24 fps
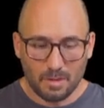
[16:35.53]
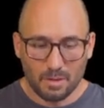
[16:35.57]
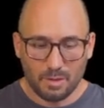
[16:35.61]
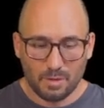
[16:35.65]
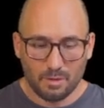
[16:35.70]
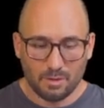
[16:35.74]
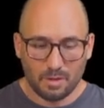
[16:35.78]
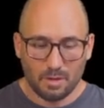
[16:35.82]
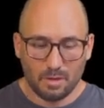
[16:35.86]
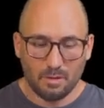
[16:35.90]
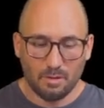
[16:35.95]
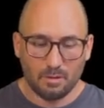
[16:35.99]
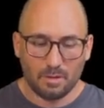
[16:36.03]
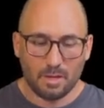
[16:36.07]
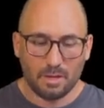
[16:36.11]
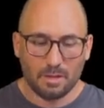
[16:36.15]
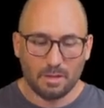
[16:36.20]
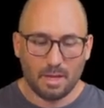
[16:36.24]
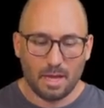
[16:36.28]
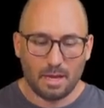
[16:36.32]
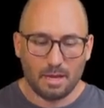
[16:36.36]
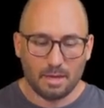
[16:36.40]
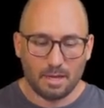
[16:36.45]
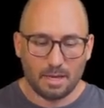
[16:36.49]
You can look at
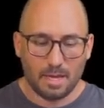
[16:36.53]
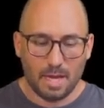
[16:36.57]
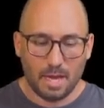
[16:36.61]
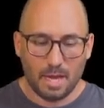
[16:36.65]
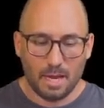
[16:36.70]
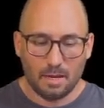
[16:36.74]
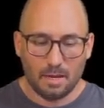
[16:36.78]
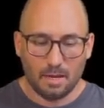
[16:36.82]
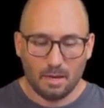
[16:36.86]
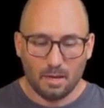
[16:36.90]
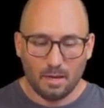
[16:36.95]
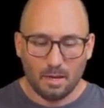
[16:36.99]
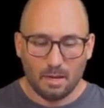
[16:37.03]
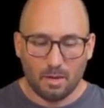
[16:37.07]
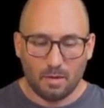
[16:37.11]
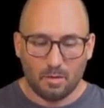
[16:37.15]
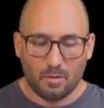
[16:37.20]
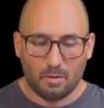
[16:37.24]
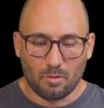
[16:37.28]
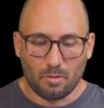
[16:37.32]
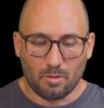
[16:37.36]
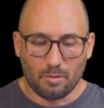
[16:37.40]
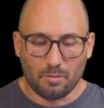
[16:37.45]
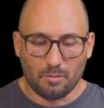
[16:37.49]
that again,
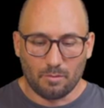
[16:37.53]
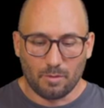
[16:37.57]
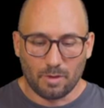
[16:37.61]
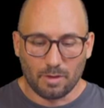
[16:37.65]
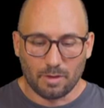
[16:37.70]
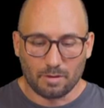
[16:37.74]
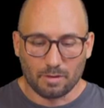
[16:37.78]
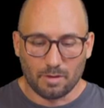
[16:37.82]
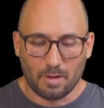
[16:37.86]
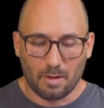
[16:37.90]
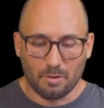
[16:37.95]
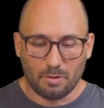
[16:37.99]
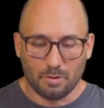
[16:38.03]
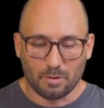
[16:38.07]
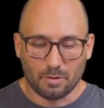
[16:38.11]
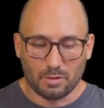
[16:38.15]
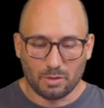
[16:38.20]
or for example